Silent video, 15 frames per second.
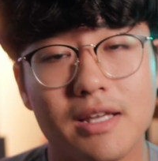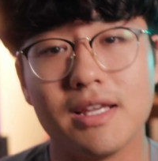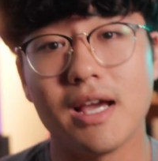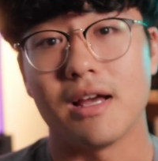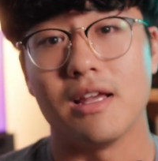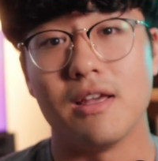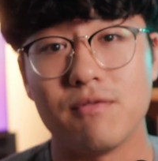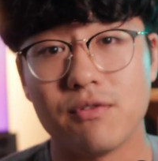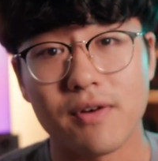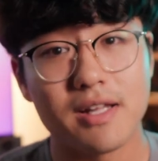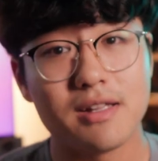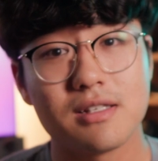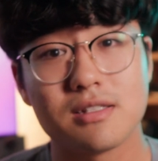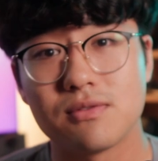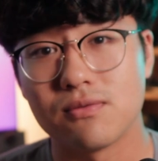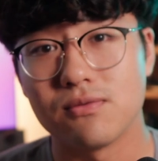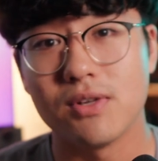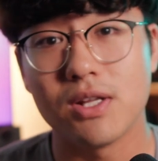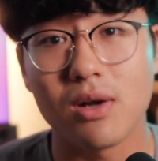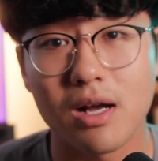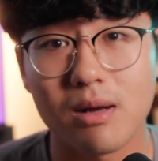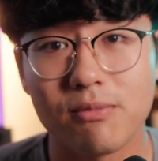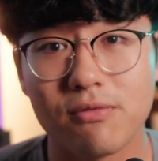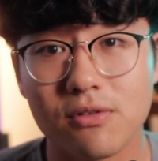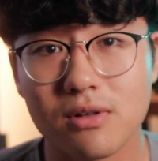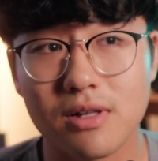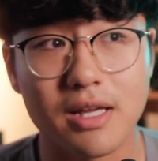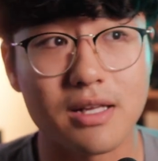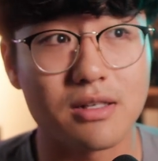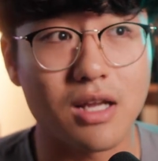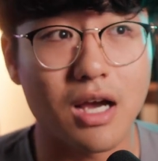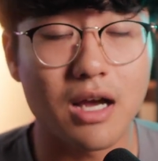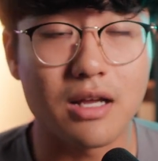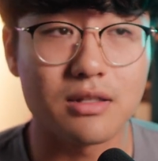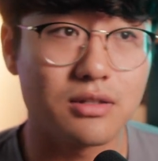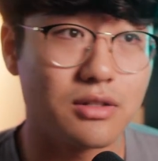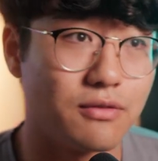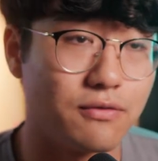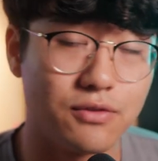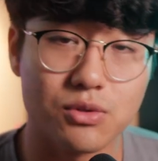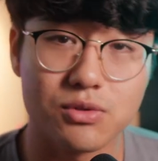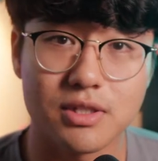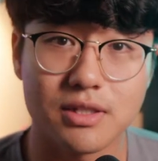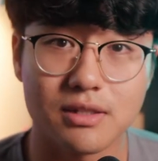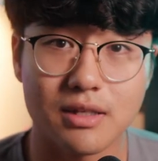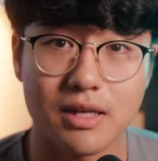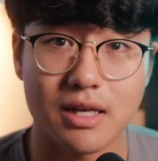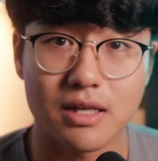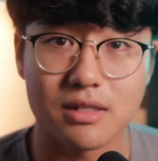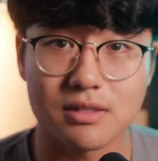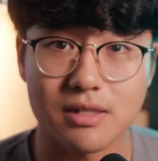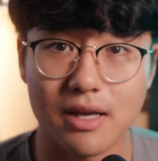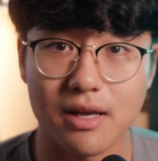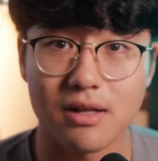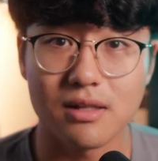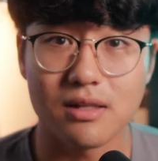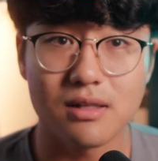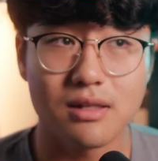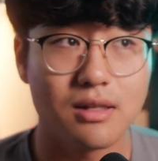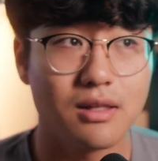Yeah, if you find this video helpful and not confusing as hell,